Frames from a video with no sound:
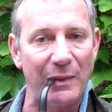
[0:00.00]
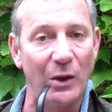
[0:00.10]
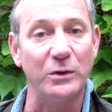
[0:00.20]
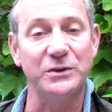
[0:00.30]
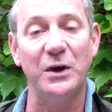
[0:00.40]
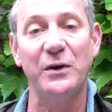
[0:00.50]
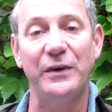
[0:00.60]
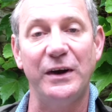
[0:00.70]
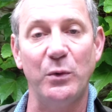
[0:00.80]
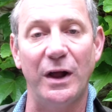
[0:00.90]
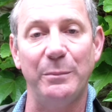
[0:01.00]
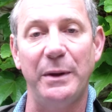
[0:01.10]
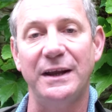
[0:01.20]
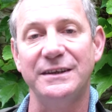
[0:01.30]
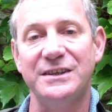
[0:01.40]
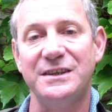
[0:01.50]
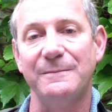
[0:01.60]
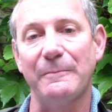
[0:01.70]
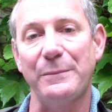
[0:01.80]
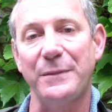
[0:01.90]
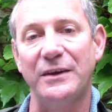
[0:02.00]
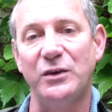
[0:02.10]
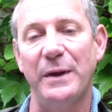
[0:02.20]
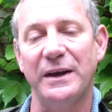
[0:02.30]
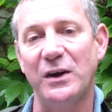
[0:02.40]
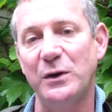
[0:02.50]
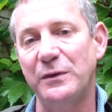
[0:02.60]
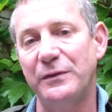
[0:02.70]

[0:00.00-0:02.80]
Also very well balanced tobacco